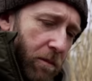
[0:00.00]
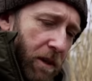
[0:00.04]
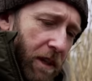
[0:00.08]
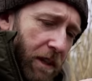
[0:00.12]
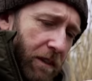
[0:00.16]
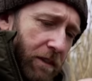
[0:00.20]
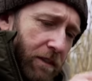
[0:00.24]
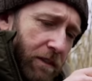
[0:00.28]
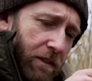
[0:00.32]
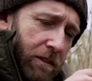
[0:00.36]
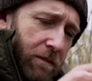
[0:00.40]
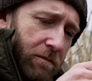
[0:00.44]

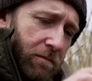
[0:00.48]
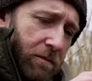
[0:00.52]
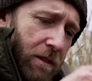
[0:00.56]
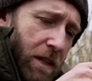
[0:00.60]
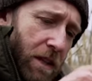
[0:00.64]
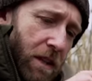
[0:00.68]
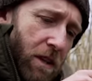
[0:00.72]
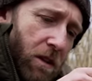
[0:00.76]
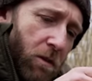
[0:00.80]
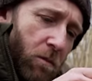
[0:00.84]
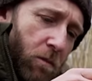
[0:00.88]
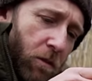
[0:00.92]
mix,
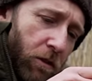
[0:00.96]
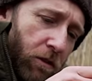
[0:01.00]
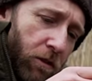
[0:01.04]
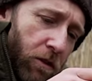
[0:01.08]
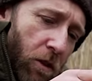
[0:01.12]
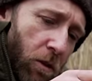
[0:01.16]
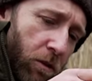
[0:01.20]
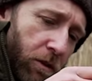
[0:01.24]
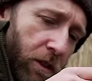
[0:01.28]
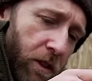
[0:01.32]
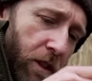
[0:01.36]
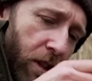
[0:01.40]
which
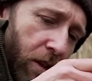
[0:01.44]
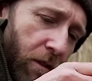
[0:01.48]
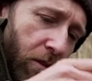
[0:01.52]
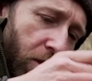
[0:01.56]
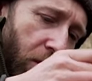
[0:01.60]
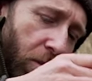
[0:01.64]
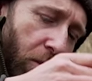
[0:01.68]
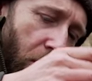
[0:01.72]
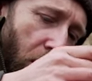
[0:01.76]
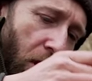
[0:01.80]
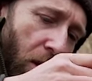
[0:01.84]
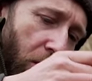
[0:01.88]
goes in the,
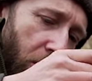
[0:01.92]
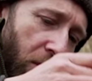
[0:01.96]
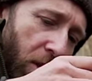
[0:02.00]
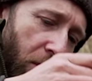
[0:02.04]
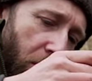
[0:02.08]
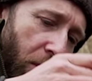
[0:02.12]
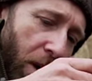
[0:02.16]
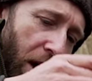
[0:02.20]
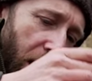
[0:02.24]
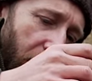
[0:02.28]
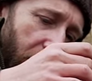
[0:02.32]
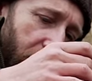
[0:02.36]
the bottom of the
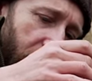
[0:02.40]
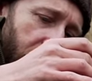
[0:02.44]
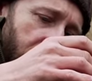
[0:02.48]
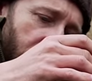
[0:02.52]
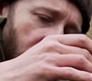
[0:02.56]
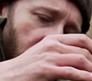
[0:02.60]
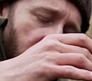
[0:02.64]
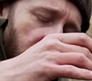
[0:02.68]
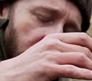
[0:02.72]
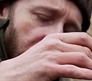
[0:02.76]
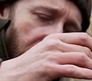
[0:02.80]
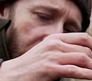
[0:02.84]
bag. There's
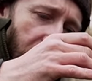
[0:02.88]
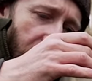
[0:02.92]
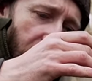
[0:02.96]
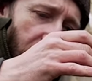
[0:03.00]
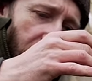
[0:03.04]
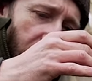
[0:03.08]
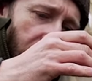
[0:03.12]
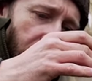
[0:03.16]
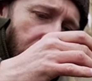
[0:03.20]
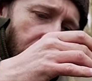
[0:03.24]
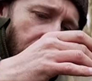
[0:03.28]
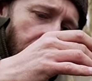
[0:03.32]
only
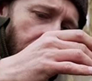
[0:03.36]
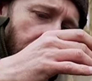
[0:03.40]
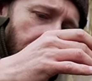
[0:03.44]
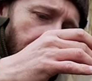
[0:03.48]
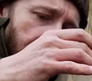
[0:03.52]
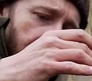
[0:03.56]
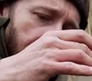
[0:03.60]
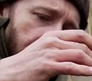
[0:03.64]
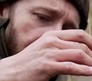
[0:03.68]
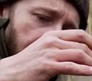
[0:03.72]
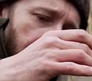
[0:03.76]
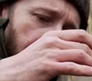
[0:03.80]

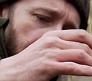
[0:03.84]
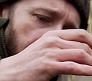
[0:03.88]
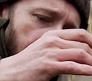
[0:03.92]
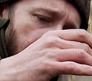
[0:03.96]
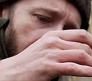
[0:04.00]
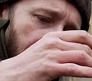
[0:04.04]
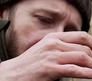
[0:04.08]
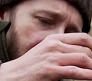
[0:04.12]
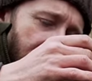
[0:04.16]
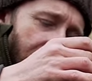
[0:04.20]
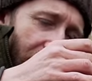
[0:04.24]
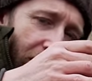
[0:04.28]

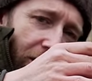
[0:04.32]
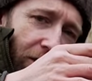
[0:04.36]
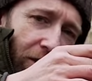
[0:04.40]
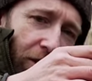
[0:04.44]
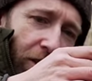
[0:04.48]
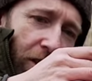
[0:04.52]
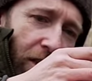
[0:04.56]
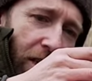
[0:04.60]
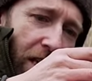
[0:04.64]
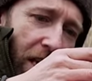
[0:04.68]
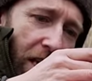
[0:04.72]
less than an